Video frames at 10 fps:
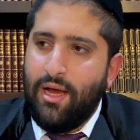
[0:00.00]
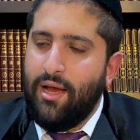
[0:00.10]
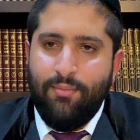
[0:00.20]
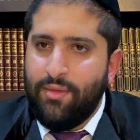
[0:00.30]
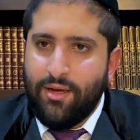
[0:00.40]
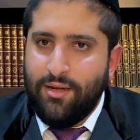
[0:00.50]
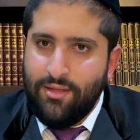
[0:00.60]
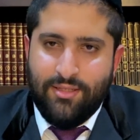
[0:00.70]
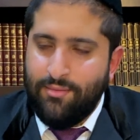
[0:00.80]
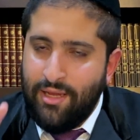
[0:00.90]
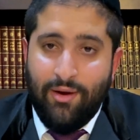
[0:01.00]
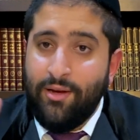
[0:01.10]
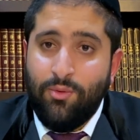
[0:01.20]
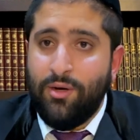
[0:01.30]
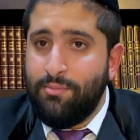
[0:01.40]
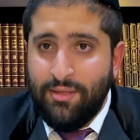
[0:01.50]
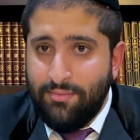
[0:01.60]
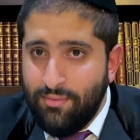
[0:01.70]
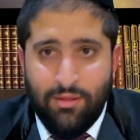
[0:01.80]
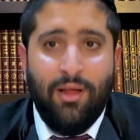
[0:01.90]
I am not going to list them now. I don't want to
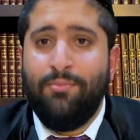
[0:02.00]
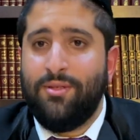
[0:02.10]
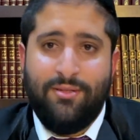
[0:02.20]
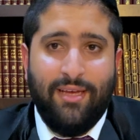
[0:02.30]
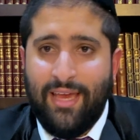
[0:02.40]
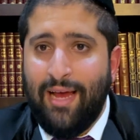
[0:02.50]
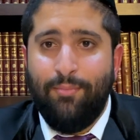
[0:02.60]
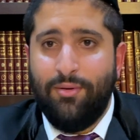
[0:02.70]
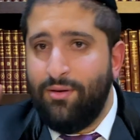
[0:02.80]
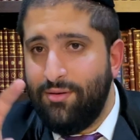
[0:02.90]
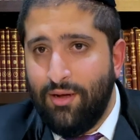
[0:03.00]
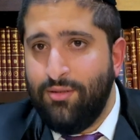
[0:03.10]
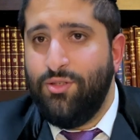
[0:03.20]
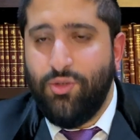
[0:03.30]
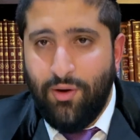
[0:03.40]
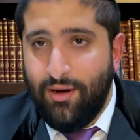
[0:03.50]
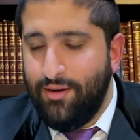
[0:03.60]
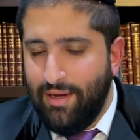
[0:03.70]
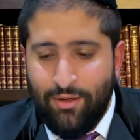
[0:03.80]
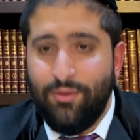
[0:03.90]
be lumped into a camp on, on Zohar.
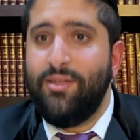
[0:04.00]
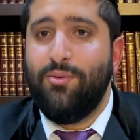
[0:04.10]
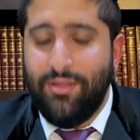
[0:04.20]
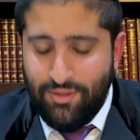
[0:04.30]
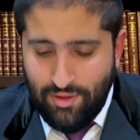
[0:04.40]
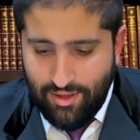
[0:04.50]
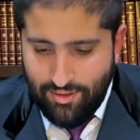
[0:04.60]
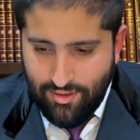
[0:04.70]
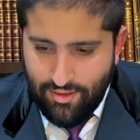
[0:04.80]
I don't deal with the Zohar.